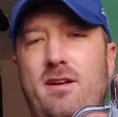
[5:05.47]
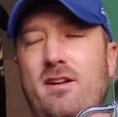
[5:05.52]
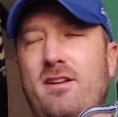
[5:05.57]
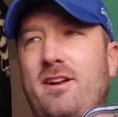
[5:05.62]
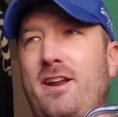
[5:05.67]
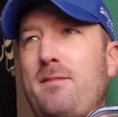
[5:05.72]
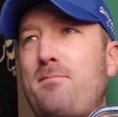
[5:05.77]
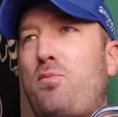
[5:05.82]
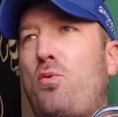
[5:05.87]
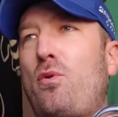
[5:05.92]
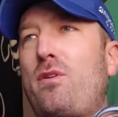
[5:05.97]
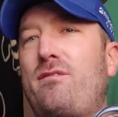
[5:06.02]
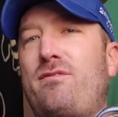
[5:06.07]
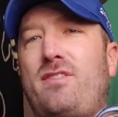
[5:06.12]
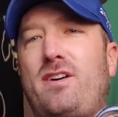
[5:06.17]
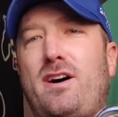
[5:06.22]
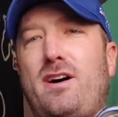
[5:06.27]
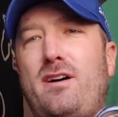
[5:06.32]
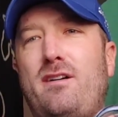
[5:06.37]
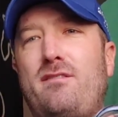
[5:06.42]
8 an
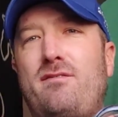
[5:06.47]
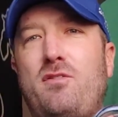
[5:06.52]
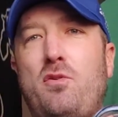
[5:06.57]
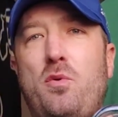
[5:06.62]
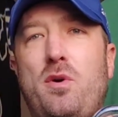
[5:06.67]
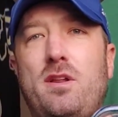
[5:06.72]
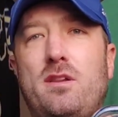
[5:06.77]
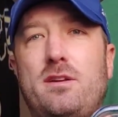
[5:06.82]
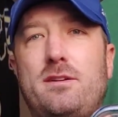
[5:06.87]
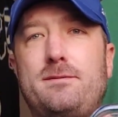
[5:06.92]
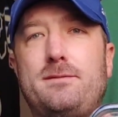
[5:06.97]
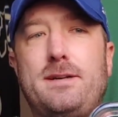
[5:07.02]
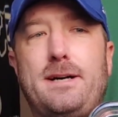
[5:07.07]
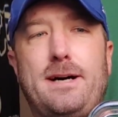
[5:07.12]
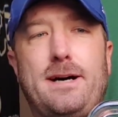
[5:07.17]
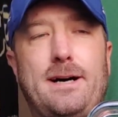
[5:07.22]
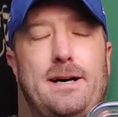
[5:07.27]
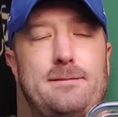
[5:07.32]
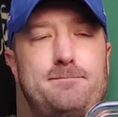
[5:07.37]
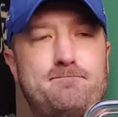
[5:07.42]
8.5 New England.
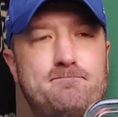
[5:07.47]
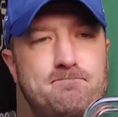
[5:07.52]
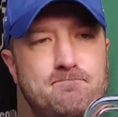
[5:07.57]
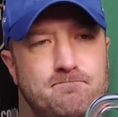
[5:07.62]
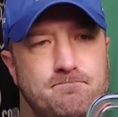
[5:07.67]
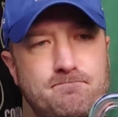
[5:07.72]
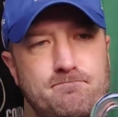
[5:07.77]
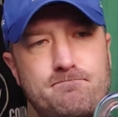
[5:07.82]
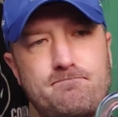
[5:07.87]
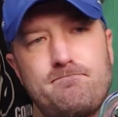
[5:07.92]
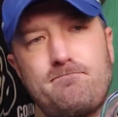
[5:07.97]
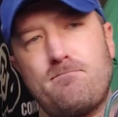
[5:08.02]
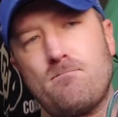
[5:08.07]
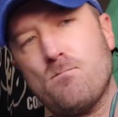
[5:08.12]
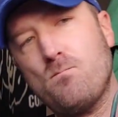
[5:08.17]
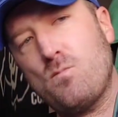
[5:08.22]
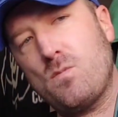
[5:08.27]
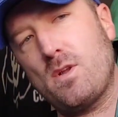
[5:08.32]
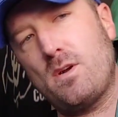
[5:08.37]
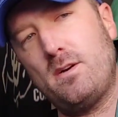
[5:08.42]
Uh,
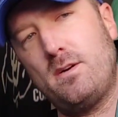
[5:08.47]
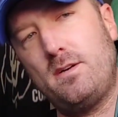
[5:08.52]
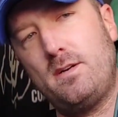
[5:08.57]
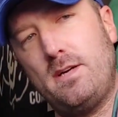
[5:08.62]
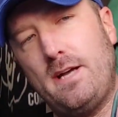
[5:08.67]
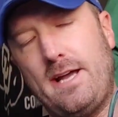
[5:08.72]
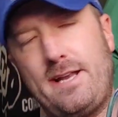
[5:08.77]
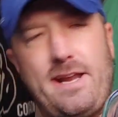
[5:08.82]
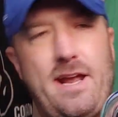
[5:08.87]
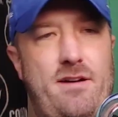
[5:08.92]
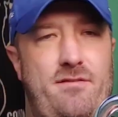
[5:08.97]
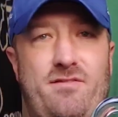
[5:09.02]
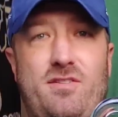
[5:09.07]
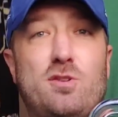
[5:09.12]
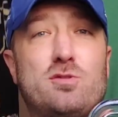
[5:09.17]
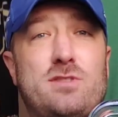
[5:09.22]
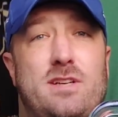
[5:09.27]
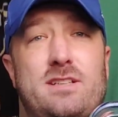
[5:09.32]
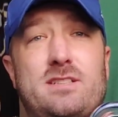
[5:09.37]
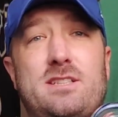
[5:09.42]
and yeah, it
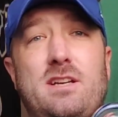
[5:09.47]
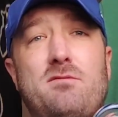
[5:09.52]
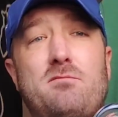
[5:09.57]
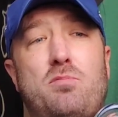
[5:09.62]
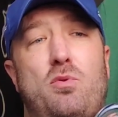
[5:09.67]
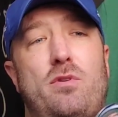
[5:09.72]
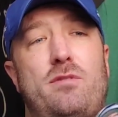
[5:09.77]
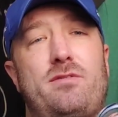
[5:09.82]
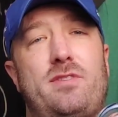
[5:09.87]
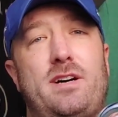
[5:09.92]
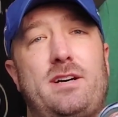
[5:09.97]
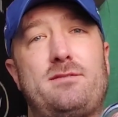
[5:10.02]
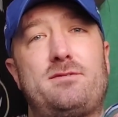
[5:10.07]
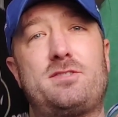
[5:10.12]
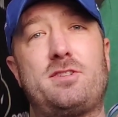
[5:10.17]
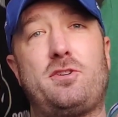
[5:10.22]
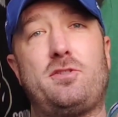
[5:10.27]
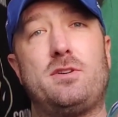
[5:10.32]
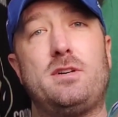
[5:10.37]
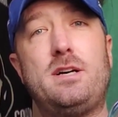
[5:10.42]
feels like
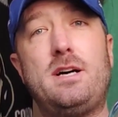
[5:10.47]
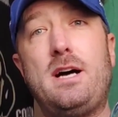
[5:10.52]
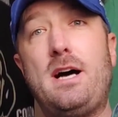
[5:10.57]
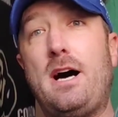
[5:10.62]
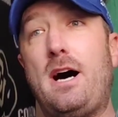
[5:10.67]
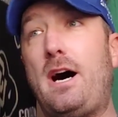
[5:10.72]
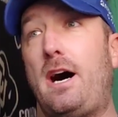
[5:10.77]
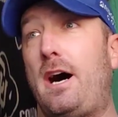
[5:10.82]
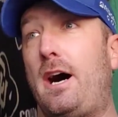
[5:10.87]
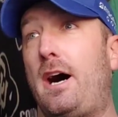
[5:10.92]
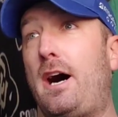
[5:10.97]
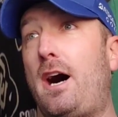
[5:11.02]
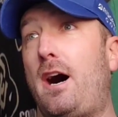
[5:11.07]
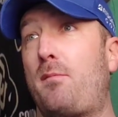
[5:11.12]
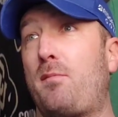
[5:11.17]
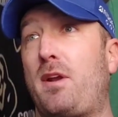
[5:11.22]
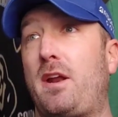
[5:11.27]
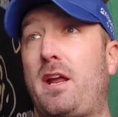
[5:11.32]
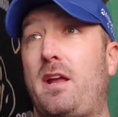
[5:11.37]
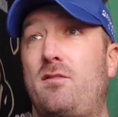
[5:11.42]
7.5. So uh,
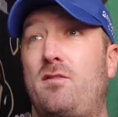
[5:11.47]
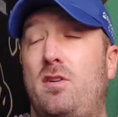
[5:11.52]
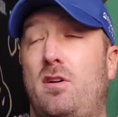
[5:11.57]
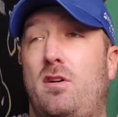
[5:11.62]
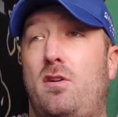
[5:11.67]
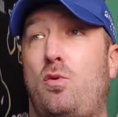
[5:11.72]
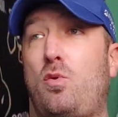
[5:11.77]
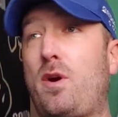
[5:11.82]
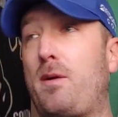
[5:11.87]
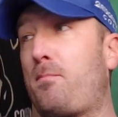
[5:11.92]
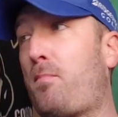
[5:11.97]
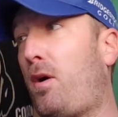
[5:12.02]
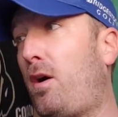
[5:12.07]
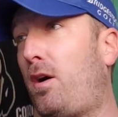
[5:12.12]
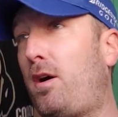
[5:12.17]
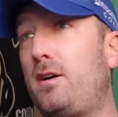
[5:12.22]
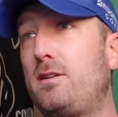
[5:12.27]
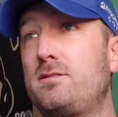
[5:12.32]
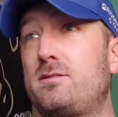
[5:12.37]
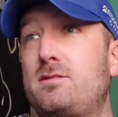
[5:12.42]
I'm going to give it a quick
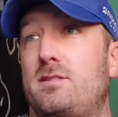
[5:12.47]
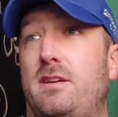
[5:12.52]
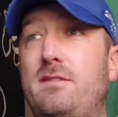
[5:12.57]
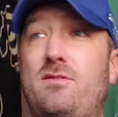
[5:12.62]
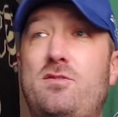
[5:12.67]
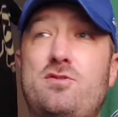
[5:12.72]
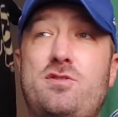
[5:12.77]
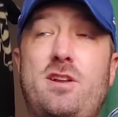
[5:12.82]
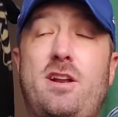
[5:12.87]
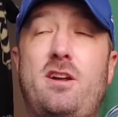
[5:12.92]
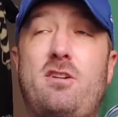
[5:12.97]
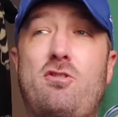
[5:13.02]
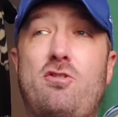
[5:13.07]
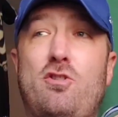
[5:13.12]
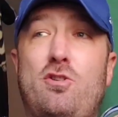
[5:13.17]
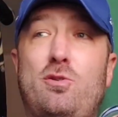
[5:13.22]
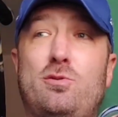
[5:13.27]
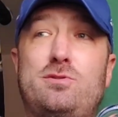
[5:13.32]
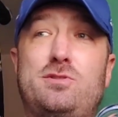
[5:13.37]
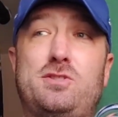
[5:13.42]
pause, see if there's any
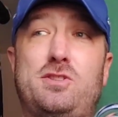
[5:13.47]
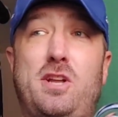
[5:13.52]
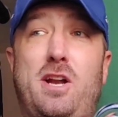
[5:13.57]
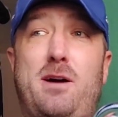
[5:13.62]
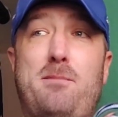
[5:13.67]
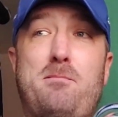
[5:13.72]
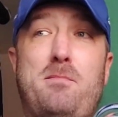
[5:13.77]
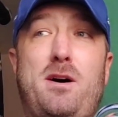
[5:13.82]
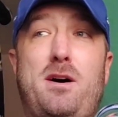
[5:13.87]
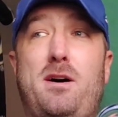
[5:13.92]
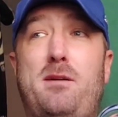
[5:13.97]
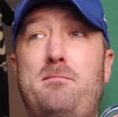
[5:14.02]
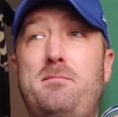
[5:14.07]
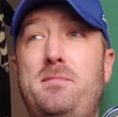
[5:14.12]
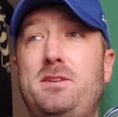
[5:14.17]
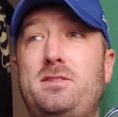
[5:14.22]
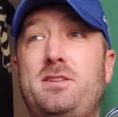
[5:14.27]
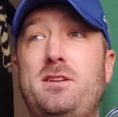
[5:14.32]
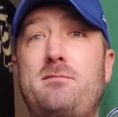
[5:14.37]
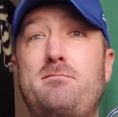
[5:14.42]
other notes that I'm uh,
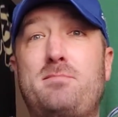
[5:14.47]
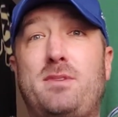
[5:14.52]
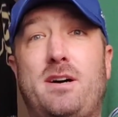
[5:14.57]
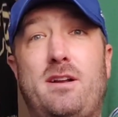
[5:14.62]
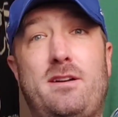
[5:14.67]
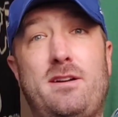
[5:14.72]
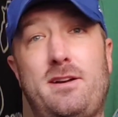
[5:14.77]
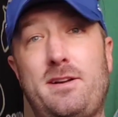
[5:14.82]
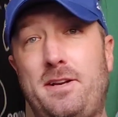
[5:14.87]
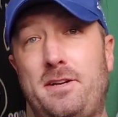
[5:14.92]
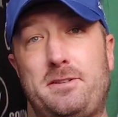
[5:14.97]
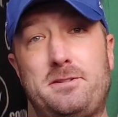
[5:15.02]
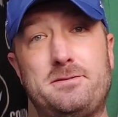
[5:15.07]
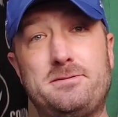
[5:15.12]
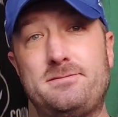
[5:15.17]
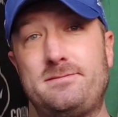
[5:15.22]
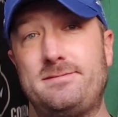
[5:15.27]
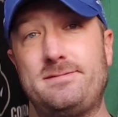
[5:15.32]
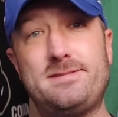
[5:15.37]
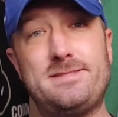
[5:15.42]
missing. But, you know,
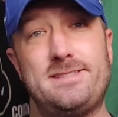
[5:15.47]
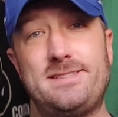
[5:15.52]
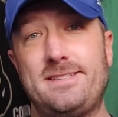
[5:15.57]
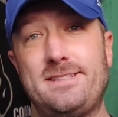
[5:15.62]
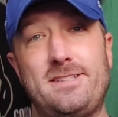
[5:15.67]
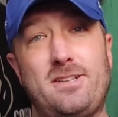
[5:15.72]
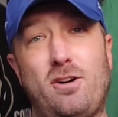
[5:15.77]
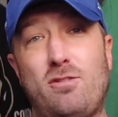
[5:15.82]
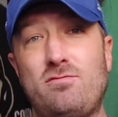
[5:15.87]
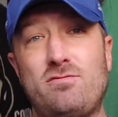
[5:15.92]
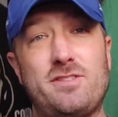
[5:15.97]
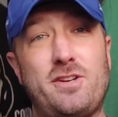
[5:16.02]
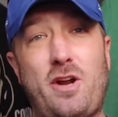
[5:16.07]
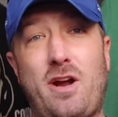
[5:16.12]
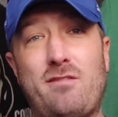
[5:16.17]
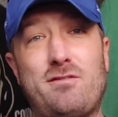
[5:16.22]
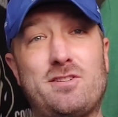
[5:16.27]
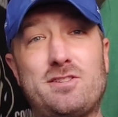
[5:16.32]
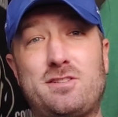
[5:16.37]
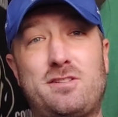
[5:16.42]
hopefully
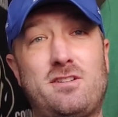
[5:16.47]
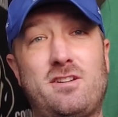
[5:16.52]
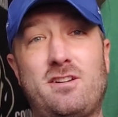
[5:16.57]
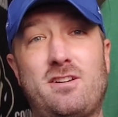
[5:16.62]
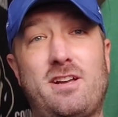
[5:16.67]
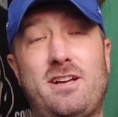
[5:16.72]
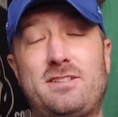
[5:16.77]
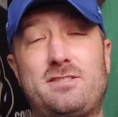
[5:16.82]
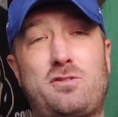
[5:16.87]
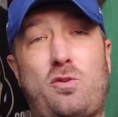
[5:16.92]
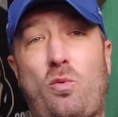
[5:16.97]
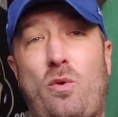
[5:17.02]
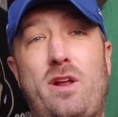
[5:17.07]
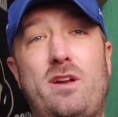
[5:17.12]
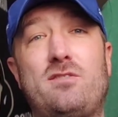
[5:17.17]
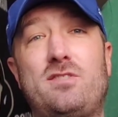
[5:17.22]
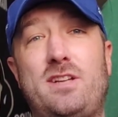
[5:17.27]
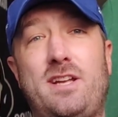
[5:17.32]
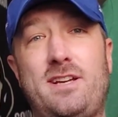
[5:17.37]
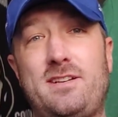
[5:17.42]
you're having as, as
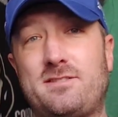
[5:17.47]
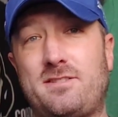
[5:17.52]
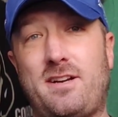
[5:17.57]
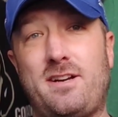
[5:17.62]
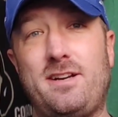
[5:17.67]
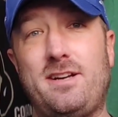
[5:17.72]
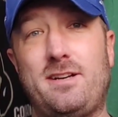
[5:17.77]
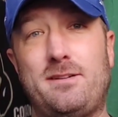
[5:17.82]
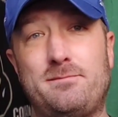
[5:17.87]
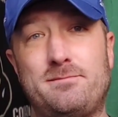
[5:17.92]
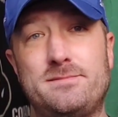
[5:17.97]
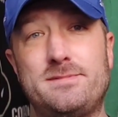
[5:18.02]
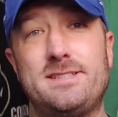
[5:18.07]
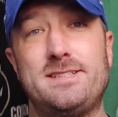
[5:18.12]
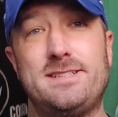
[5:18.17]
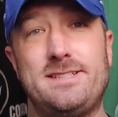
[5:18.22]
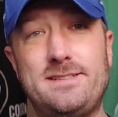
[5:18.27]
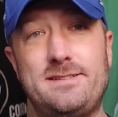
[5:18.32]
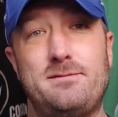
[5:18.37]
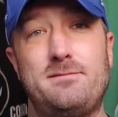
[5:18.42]
great of a day as I am.
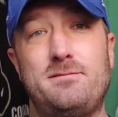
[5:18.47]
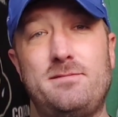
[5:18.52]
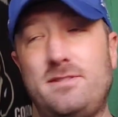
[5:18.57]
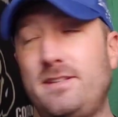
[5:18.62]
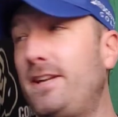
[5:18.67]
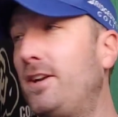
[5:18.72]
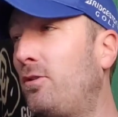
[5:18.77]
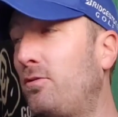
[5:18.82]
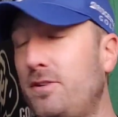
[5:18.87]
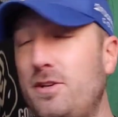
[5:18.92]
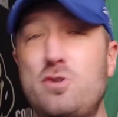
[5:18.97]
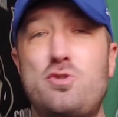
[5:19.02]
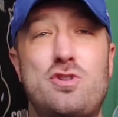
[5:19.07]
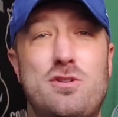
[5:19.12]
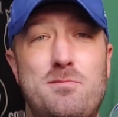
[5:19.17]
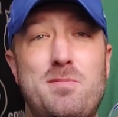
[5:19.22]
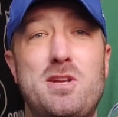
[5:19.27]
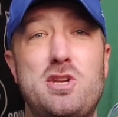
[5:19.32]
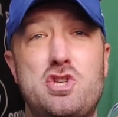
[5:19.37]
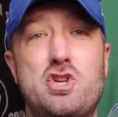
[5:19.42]
You know, you
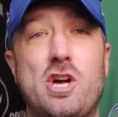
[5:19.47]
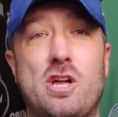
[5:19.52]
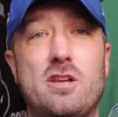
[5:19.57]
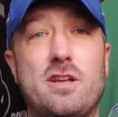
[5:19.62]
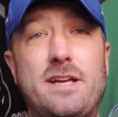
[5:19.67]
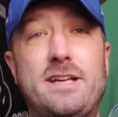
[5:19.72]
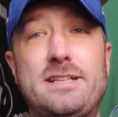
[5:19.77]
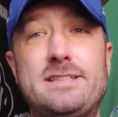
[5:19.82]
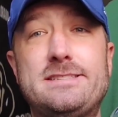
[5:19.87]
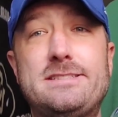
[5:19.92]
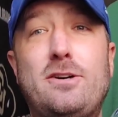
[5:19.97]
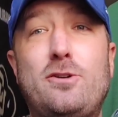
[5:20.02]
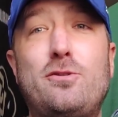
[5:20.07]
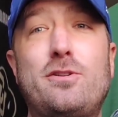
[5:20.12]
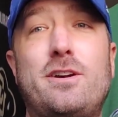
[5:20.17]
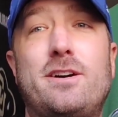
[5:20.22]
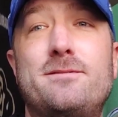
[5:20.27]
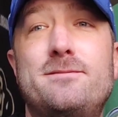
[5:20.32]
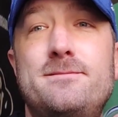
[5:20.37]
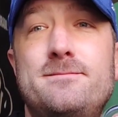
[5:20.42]
should be jelly.
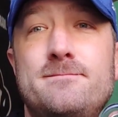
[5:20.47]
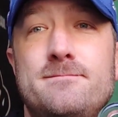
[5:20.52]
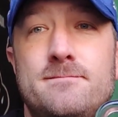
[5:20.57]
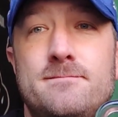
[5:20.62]
Hold on.